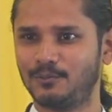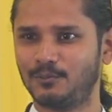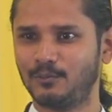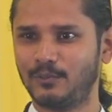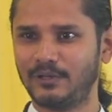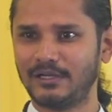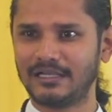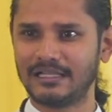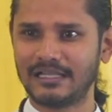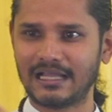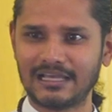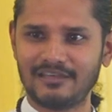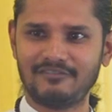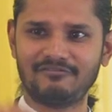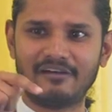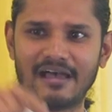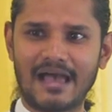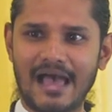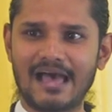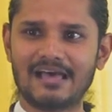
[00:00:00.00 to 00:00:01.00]
Where
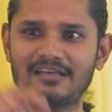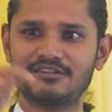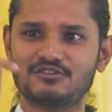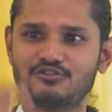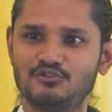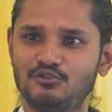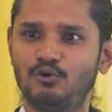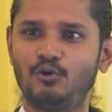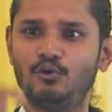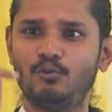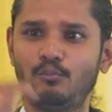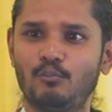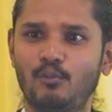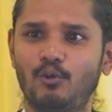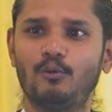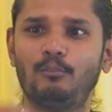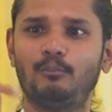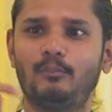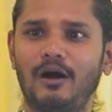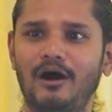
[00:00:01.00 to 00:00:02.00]
life has no
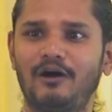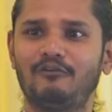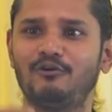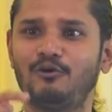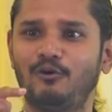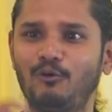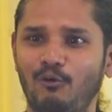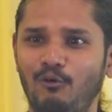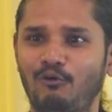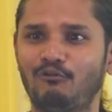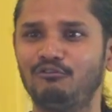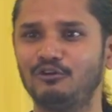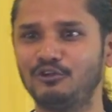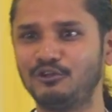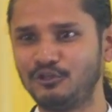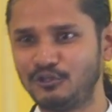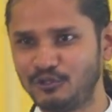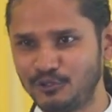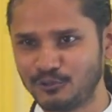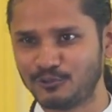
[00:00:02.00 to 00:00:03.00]
more power over
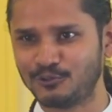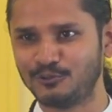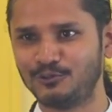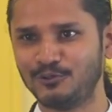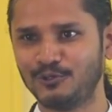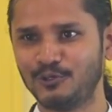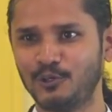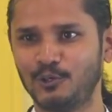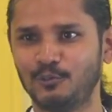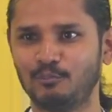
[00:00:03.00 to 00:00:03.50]
you,